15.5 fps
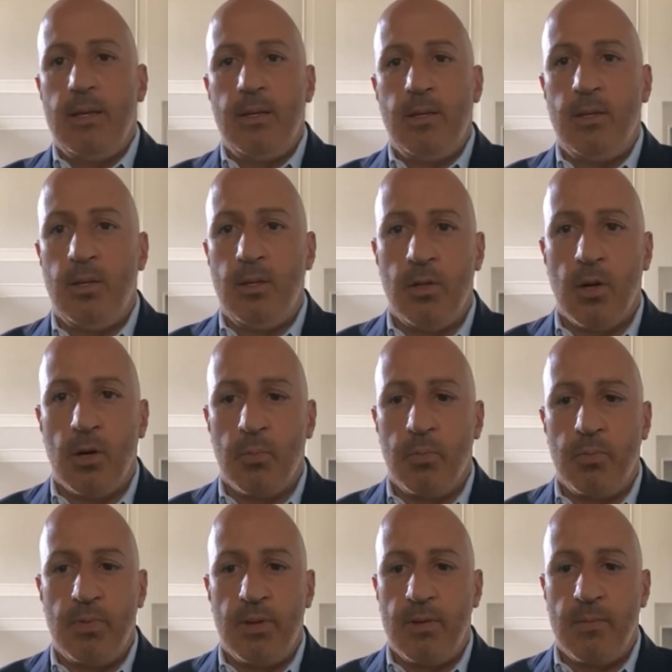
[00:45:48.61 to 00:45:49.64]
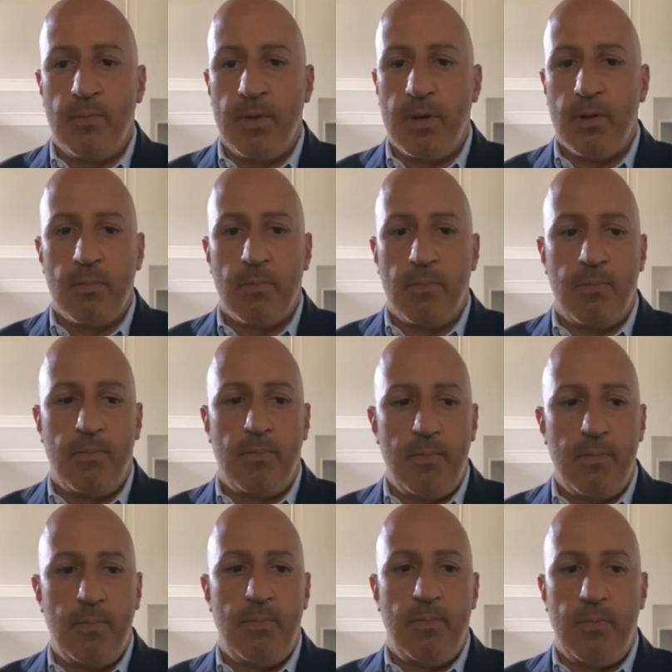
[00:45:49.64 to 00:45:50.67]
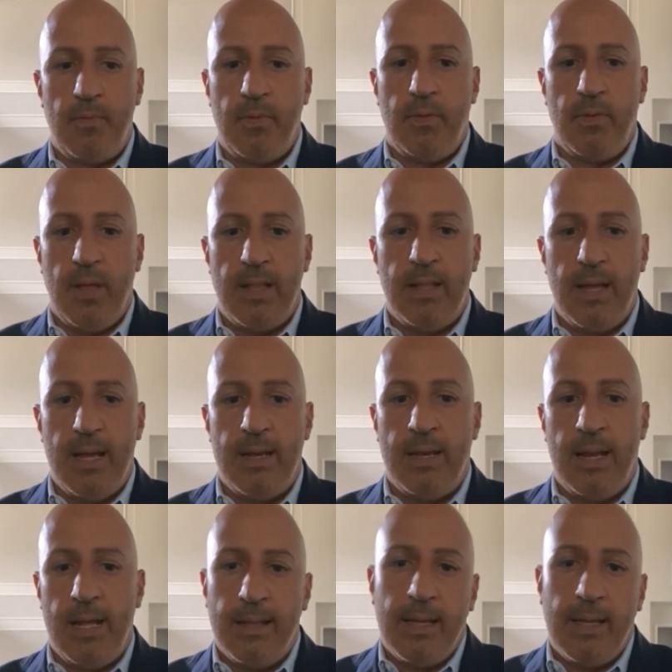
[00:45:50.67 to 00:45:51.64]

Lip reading: You know, they're and